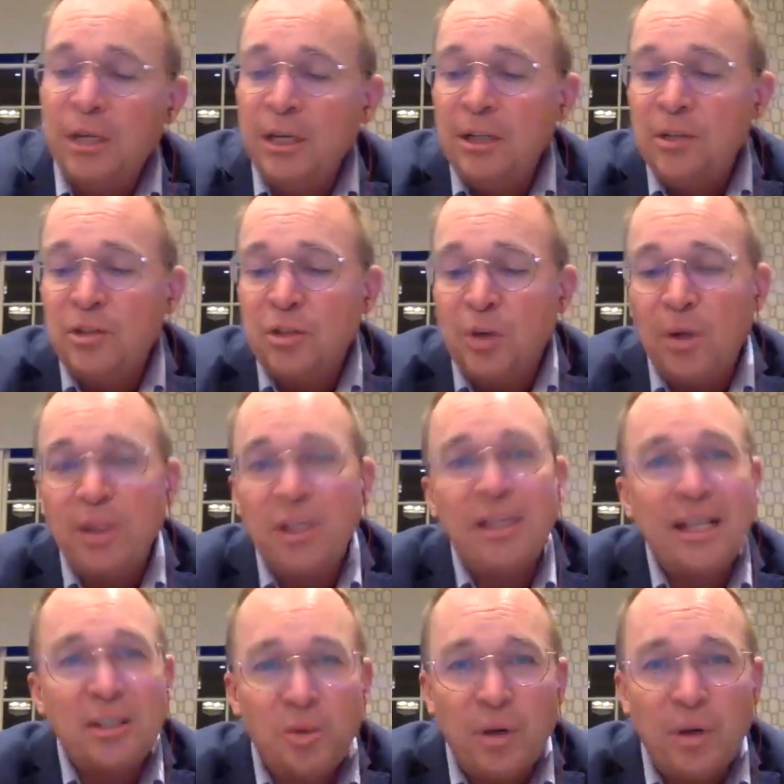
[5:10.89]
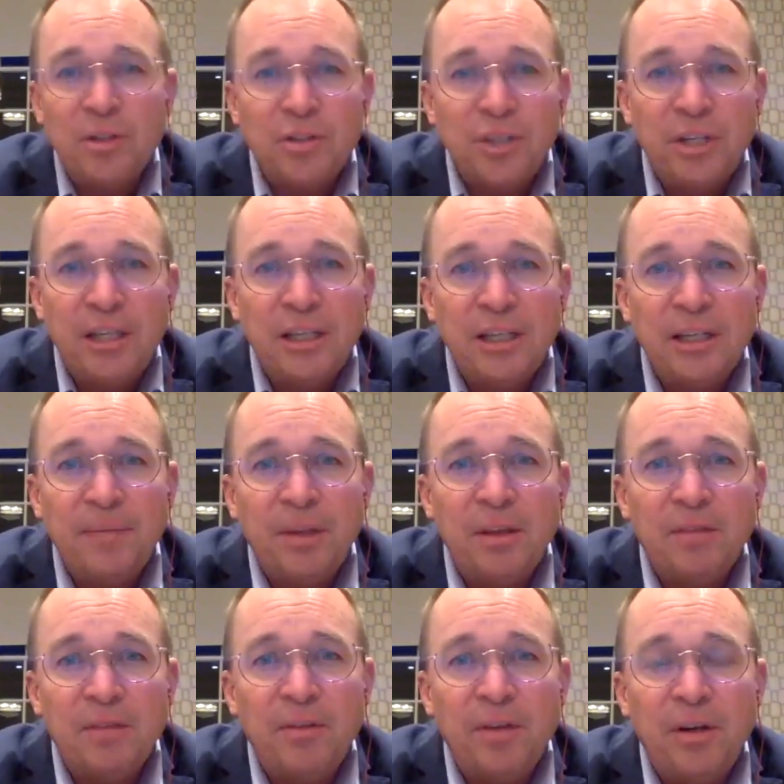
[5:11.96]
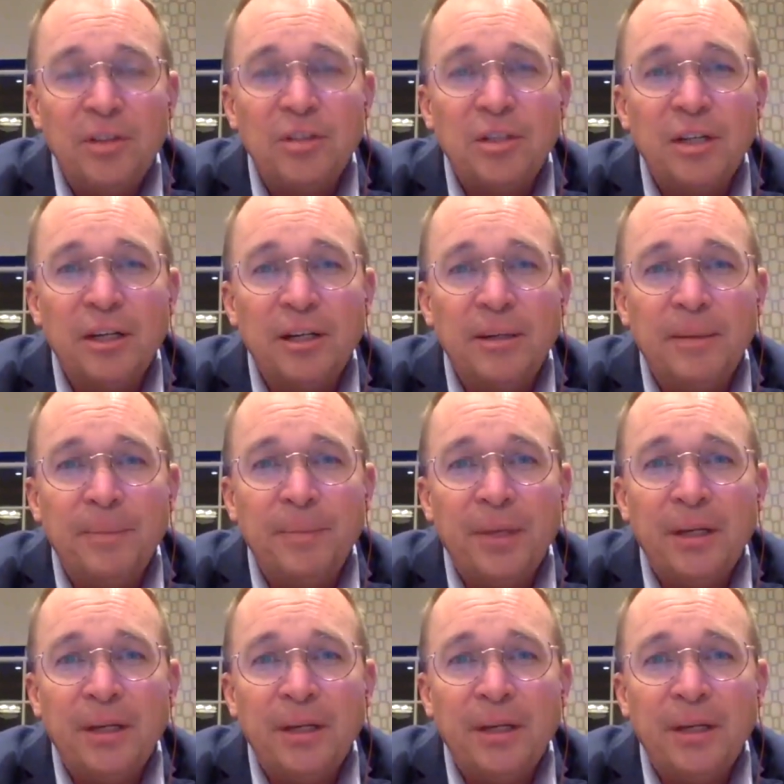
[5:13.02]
So I think that's why you're seeing the, the, the various um,